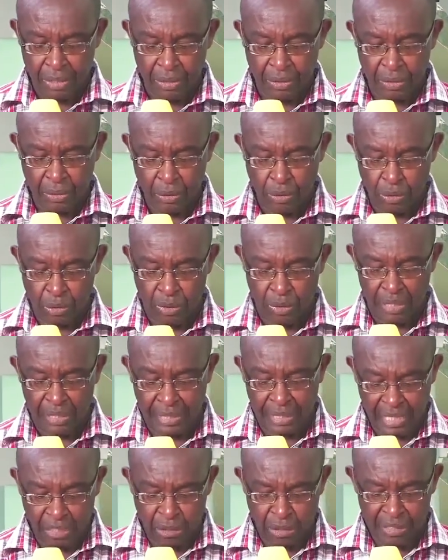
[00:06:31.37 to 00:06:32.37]
So
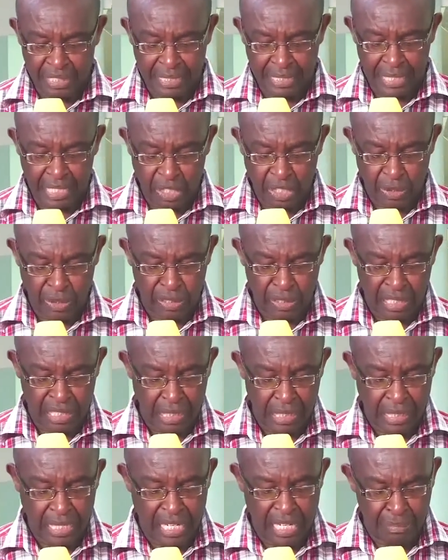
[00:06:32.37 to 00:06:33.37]
reconciliation
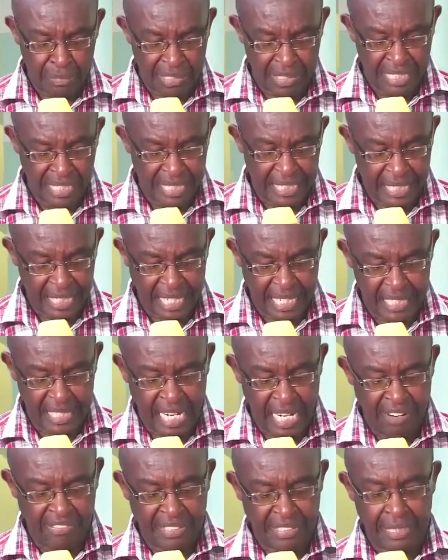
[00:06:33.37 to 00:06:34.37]
comes in, and
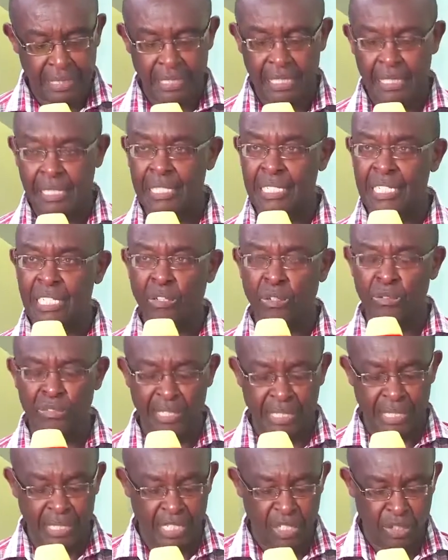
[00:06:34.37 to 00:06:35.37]
after
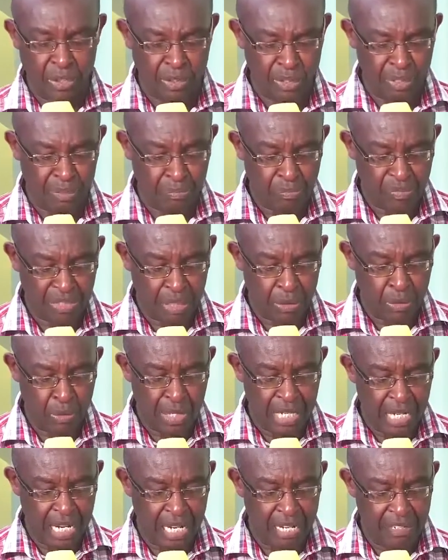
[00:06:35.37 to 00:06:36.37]
reconciliation,
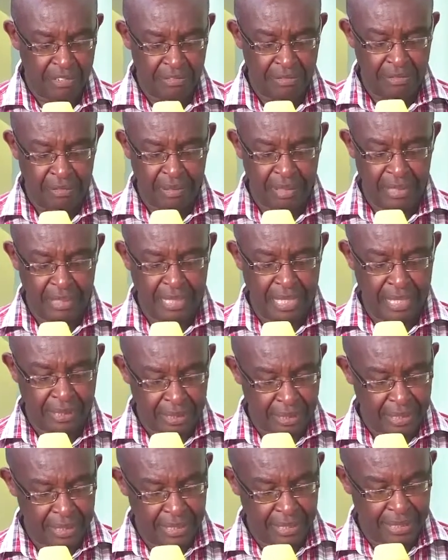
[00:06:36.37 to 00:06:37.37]
we have
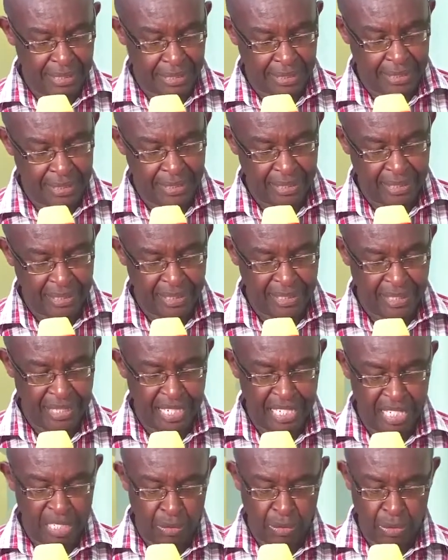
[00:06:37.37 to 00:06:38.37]
justice
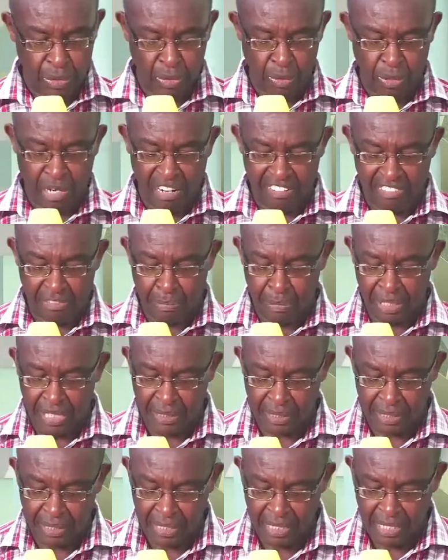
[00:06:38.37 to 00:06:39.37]
and we also have
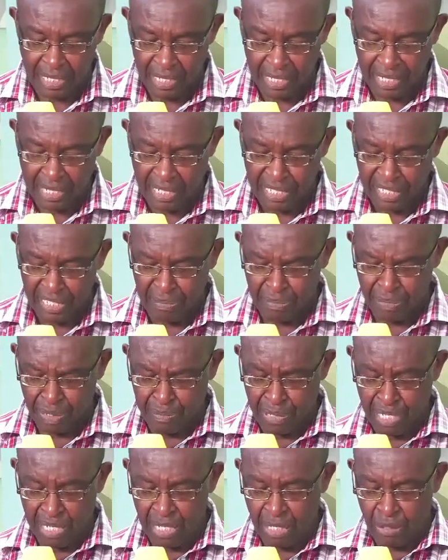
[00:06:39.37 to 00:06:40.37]
peace.
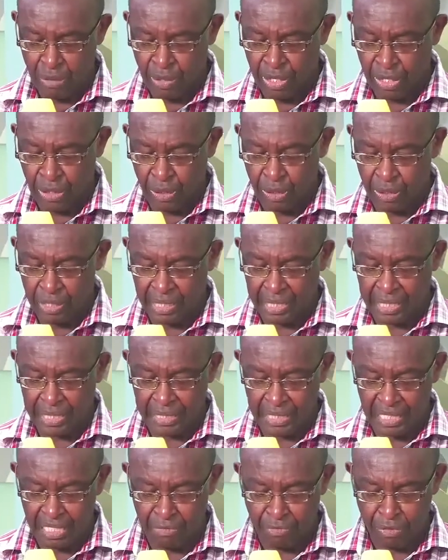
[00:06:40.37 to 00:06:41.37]
Remember, we all
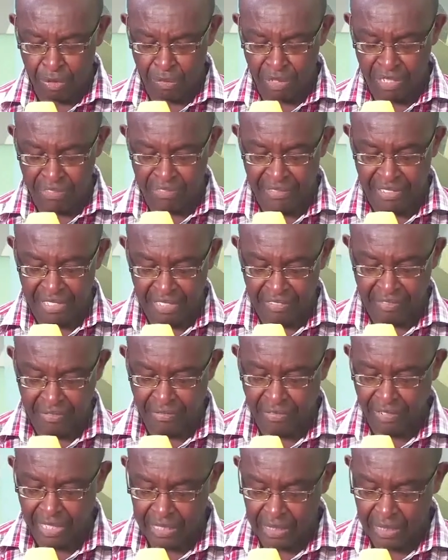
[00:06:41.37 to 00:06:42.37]
started from the very
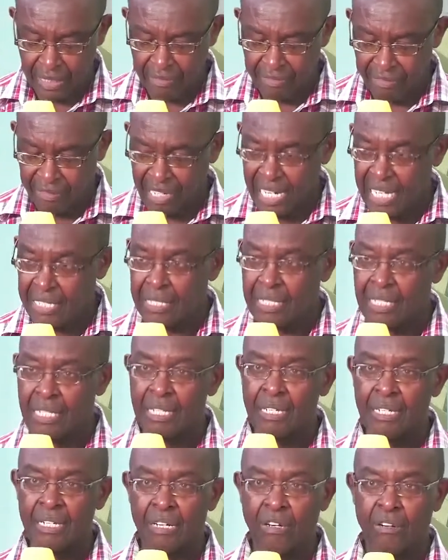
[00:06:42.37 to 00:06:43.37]
first verse
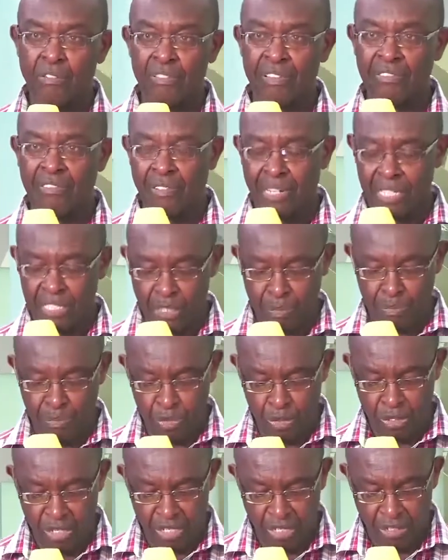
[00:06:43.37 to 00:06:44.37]
of the first
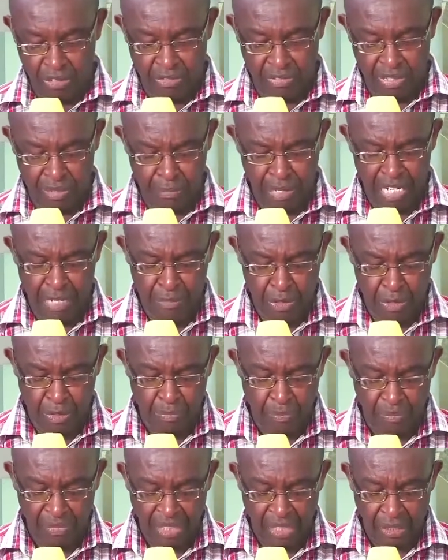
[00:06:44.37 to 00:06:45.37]
book of the Bible,
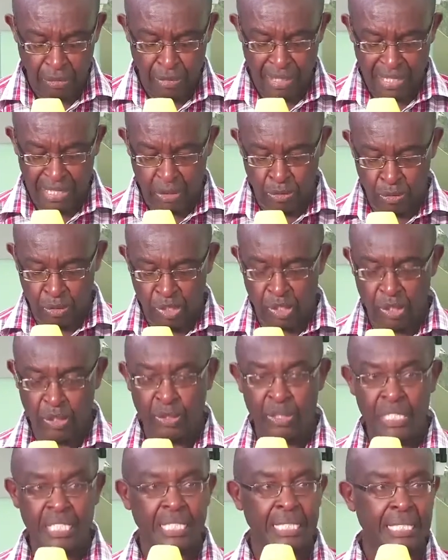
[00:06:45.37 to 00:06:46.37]
where the good
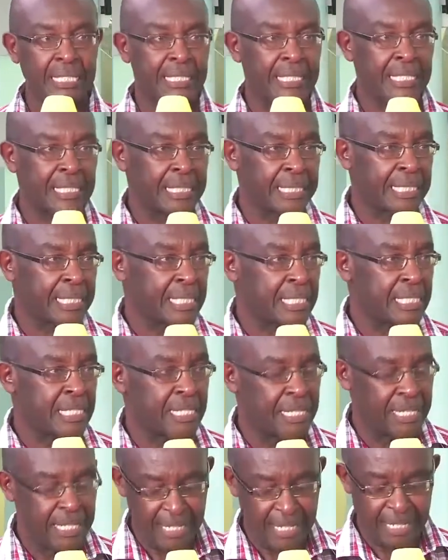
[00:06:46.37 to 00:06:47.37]
Lord created
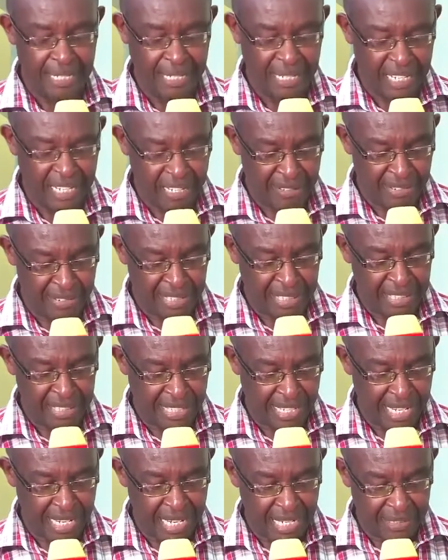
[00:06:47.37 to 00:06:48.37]
the heavens,
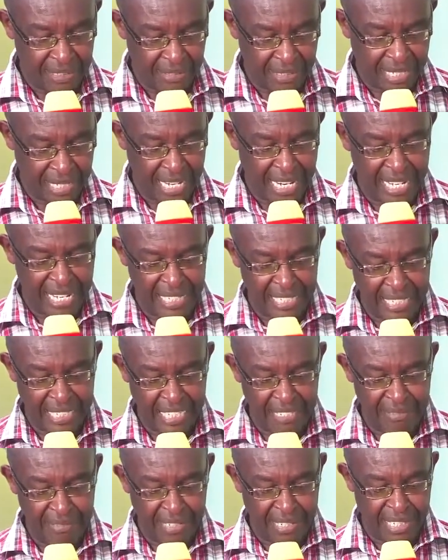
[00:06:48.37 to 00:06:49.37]
the earth, and
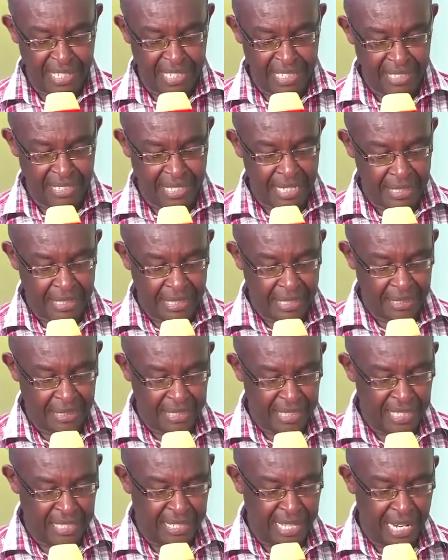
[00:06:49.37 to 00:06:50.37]
everything that is
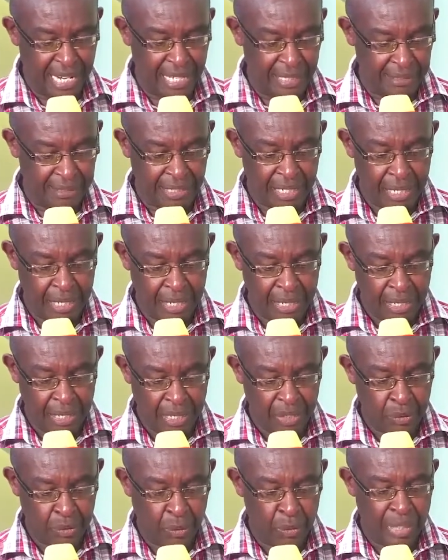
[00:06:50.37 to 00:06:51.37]
in the earth.
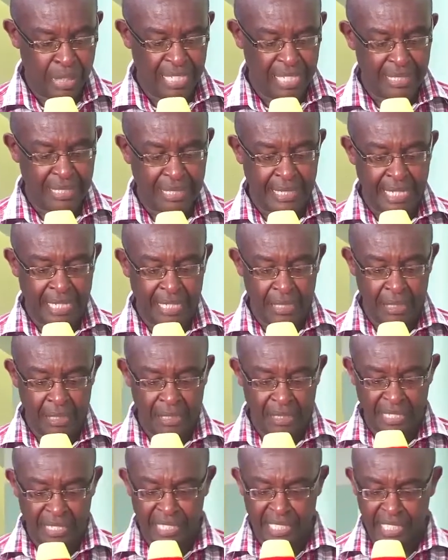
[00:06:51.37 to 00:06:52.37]
So you can start
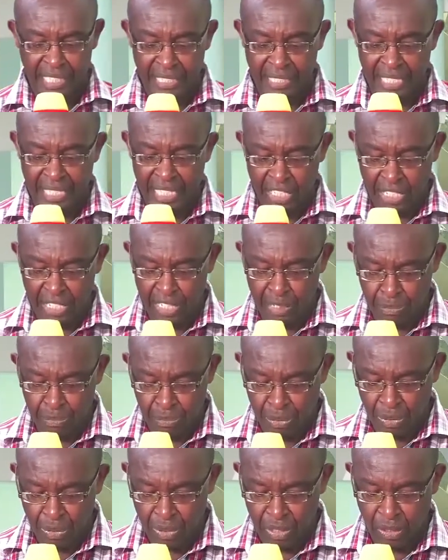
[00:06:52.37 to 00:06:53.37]
seeing the shape
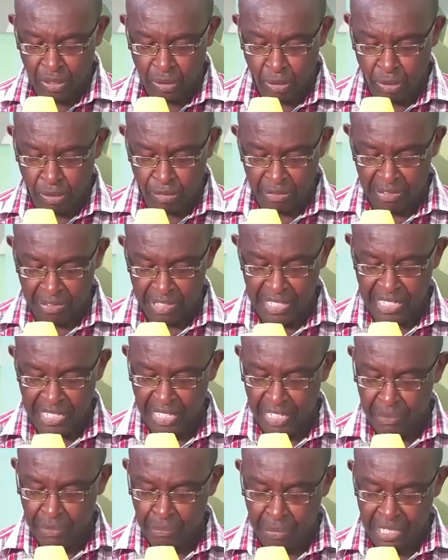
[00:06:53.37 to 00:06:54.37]
of
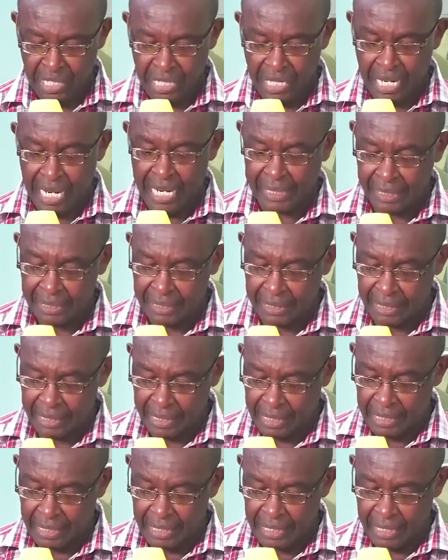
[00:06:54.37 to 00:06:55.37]
JPRC.